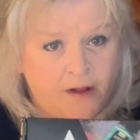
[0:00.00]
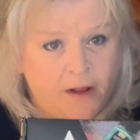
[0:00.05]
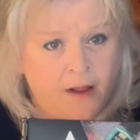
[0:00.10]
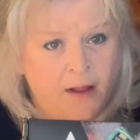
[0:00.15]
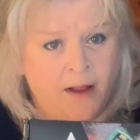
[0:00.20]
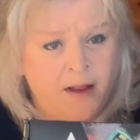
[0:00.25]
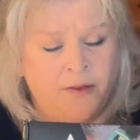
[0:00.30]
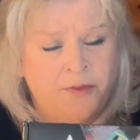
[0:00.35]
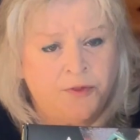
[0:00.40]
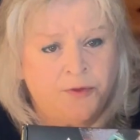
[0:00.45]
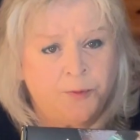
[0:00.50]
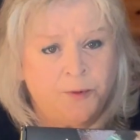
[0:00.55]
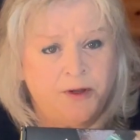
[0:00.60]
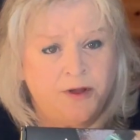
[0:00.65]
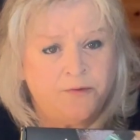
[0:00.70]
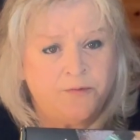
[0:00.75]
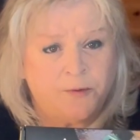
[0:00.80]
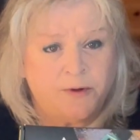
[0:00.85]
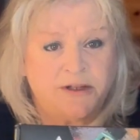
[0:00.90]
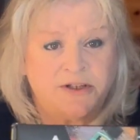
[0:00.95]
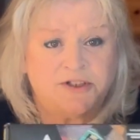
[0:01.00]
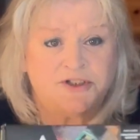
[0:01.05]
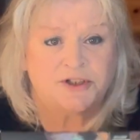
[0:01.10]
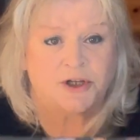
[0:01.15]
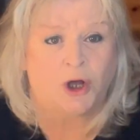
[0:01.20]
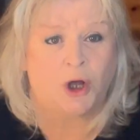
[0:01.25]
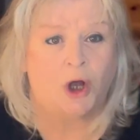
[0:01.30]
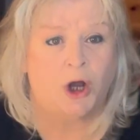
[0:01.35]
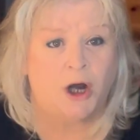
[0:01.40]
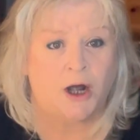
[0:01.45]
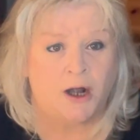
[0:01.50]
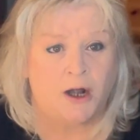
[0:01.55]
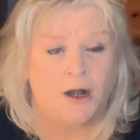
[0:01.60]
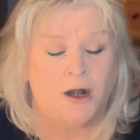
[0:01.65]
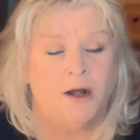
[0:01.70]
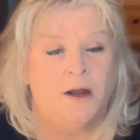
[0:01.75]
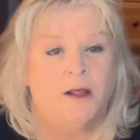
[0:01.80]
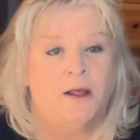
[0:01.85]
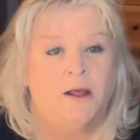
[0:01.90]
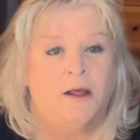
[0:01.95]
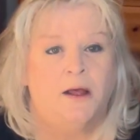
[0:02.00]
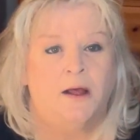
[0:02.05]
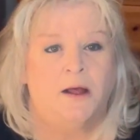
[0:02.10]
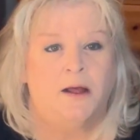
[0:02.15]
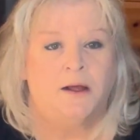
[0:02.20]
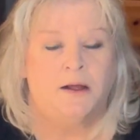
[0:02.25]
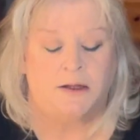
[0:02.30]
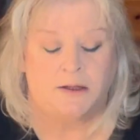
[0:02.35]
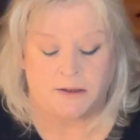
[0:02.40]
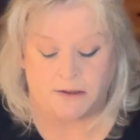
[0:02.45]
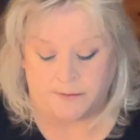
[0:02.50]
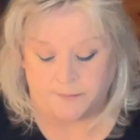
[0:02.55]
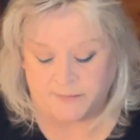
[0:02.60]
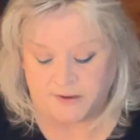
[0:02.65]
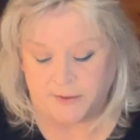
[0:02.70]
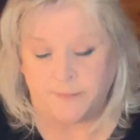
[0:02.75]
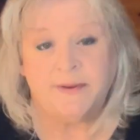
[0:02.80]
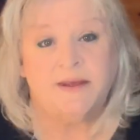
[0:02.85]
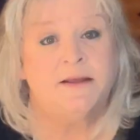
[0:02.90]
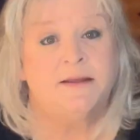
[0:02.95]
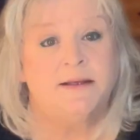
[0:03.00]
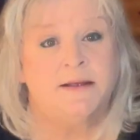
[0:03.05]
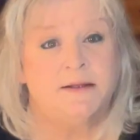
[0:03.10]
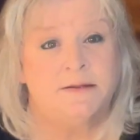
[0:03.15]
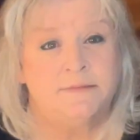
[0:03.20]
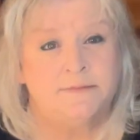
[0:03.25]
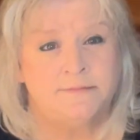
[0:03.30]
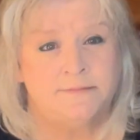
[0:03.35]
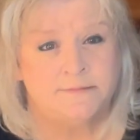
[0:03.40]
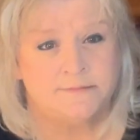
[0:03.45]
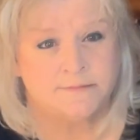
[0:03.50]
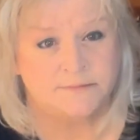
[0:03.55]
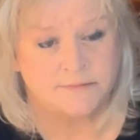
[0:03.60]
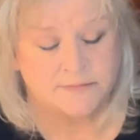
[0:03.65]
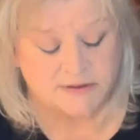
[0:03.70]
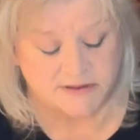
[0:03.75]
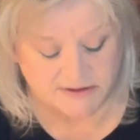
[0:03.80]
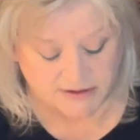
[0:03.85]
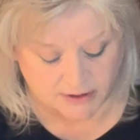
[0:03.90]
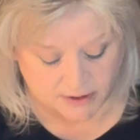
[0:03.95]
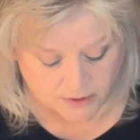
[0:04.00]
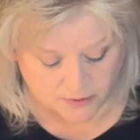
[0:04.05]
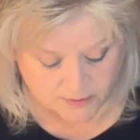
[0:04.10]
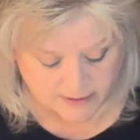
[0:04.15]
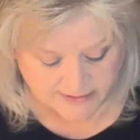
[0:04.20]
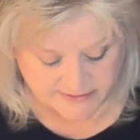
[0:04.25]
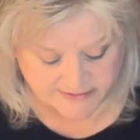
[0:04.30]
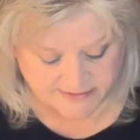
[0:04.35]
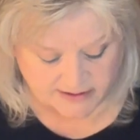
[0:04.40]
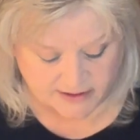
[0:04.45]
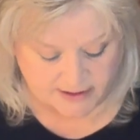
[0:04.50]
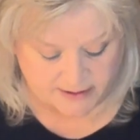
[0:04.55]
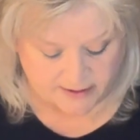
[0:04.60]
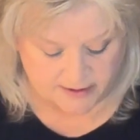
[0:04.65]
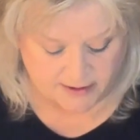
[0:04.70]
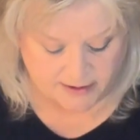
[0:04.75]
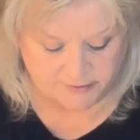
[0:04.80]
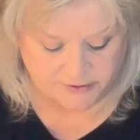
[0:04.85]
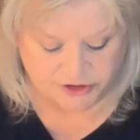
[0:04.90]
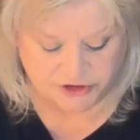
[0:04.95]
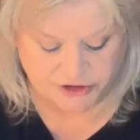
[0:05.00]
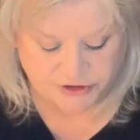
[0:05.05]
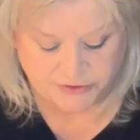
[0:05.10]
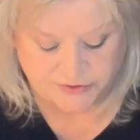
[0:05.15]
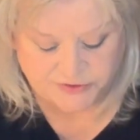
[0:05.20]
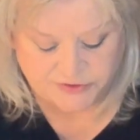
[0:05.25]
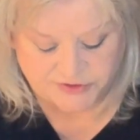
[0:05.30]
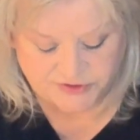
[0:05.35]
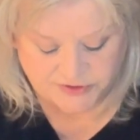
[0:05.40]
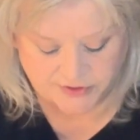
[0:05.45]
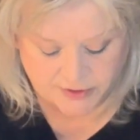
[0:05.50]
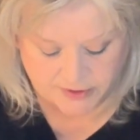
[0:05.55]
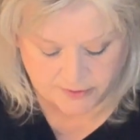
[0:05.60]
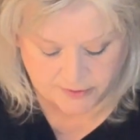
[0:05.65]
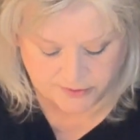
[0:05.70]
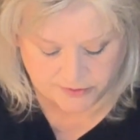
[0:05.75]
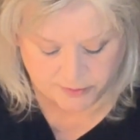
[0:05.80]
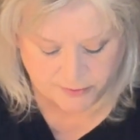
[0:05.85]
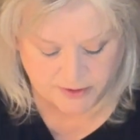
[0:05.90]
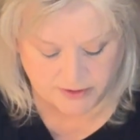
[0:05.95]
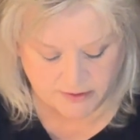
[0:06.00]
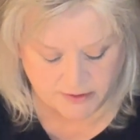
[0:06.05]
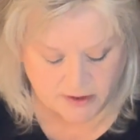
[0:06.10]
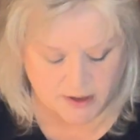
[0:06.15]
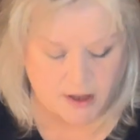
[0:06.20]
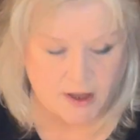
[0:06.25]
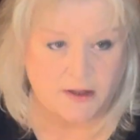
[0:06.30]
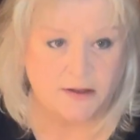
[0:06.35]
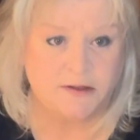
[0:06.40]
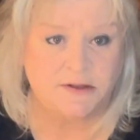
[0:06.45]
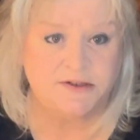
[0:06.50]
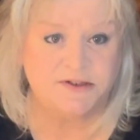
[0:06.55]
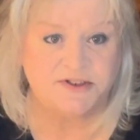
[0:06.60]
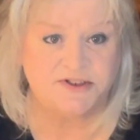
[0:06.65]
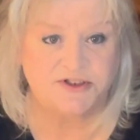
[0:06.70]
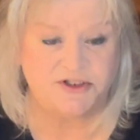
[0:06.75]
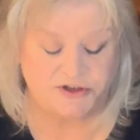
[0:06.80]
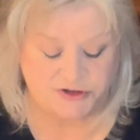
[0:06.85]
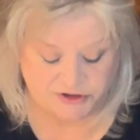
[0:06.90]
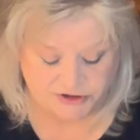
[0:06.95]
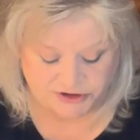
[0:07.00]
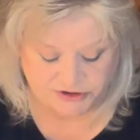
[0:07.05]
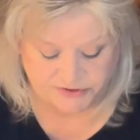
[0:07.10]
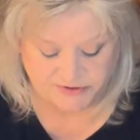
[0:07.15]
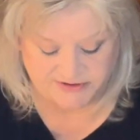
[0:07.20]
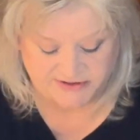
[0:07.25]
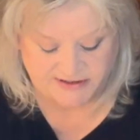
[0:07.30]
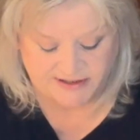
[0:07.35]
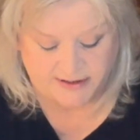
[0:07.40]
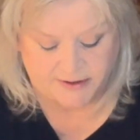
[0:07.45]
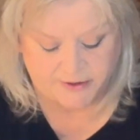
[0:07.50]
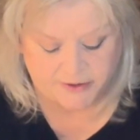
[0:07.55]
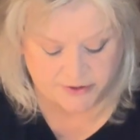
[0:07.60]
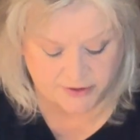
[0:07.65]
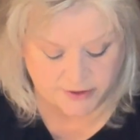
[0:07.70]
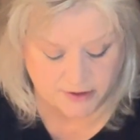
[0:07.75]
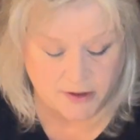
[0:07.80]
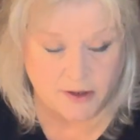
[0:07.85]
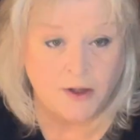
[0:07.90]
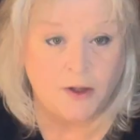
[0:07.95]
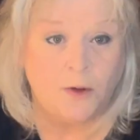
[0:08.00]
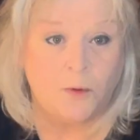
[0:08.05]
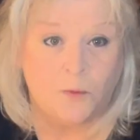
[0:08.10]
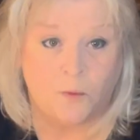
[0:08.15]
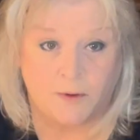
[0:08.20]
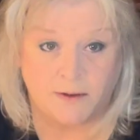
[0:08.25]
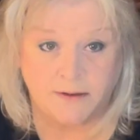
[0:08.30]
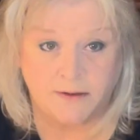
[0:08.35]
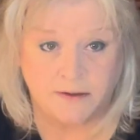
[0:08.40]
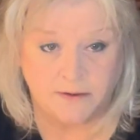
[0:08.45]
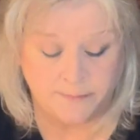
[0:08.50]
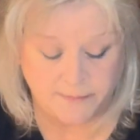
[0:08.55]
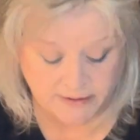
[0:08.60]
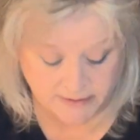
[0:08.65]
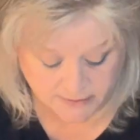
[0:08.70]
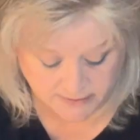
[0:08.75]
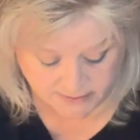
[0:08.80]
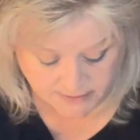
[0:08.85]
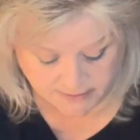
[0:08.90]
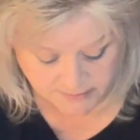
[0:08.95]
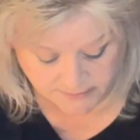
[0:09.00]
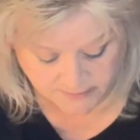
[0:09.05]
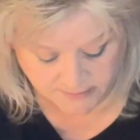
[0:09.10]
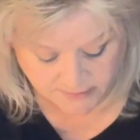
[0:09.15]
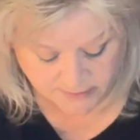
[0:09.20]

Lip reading: and 3 of which are chameleon. So I decided I'd choose 3 of the colors, 2 standard, 1 chameleon.